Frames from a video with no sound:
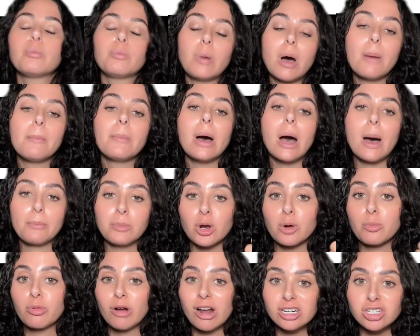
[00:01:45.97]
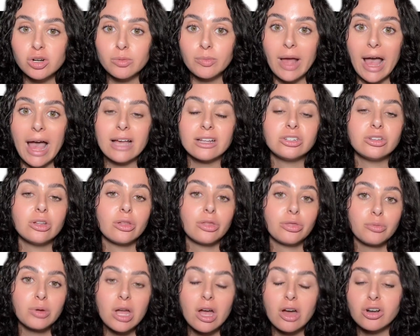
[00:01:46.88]
pump up your pressure bag to
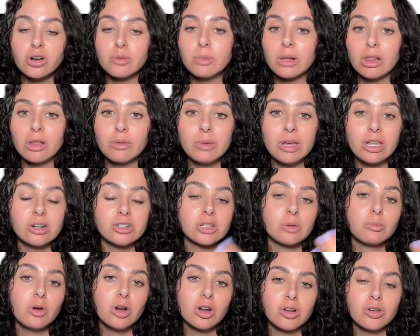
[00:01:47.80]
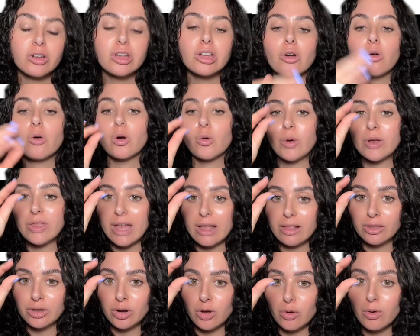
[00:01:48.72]
300 millimeters of mercury or when
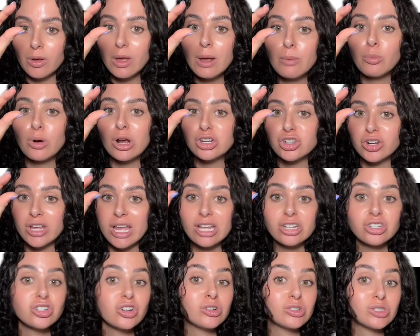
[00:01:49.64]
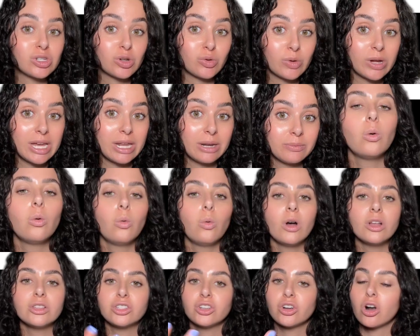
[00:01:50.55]
that little pressure gauge turns green.
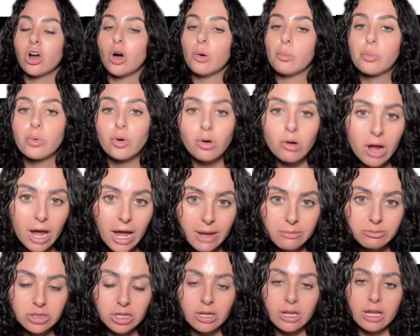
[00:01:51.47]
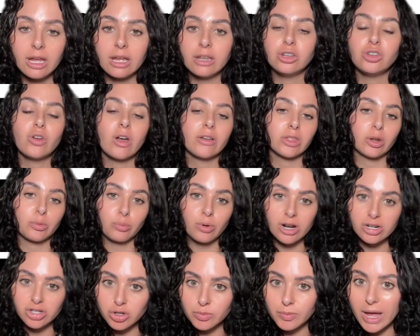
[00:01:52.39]
Once you're all primed and you got their
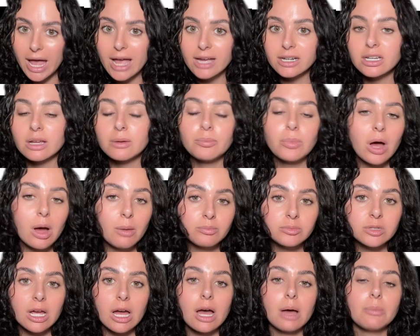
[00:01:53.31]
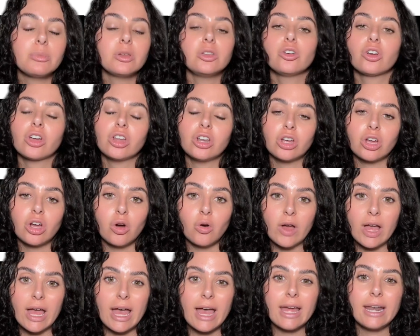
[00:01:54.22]
pressure bagged, pumped up, you're gonna
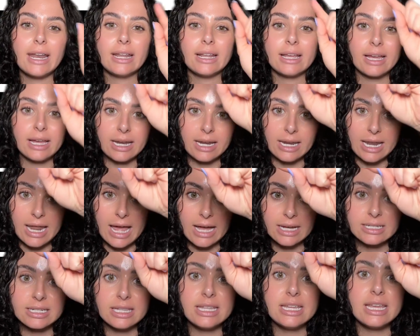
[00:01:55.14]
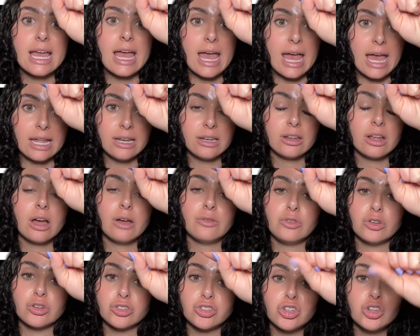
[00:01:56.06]
go ahead and connect the end
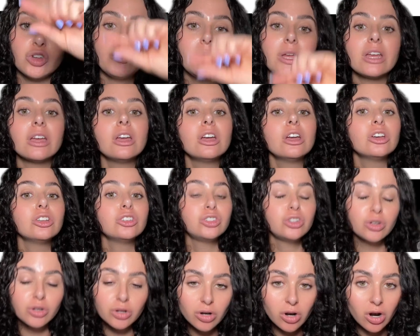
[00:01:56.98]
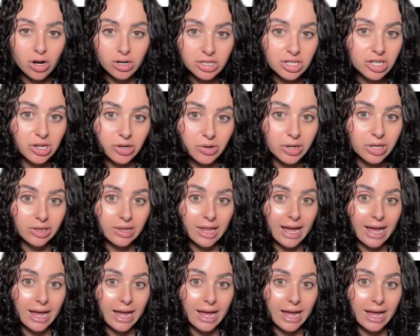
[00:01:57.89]
of your tubing to your arterial